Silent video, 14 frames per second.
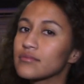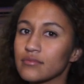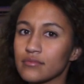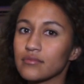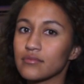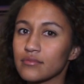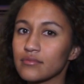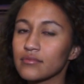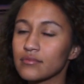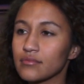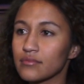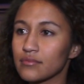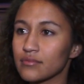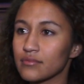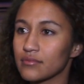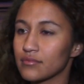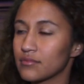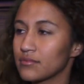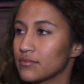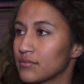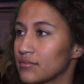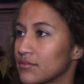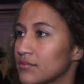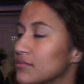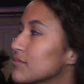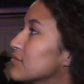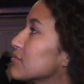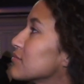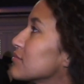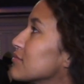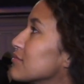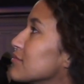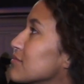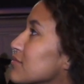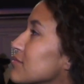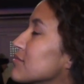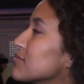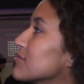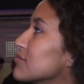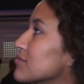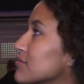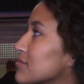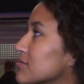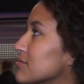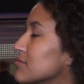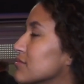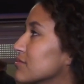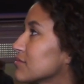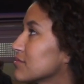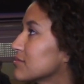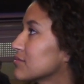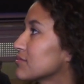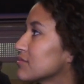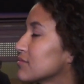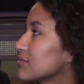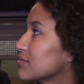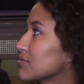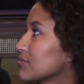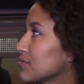(silent)